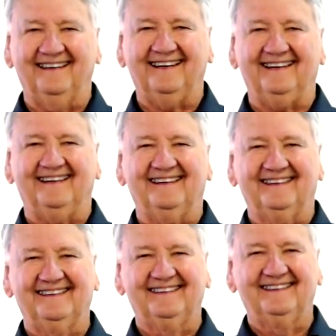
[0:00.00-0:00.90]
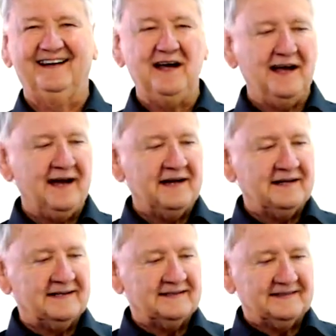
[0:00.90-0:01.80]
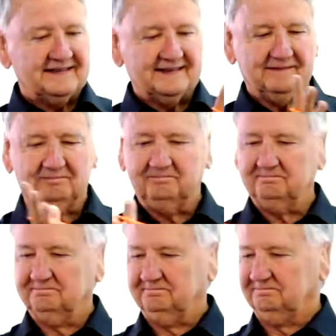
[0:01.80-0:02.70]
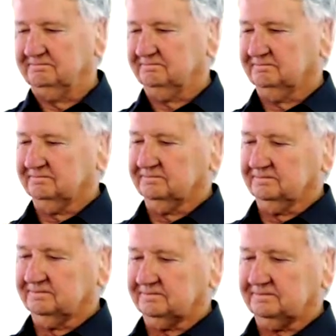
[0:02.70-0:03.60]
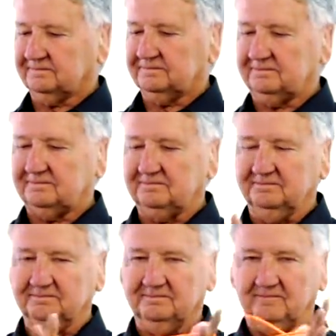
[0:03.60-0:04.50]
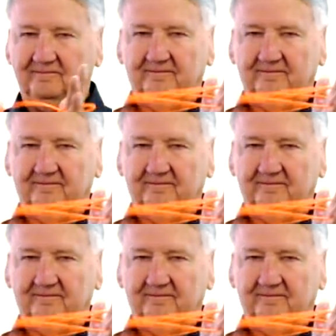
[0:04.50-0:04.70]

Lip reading: (no one is talking)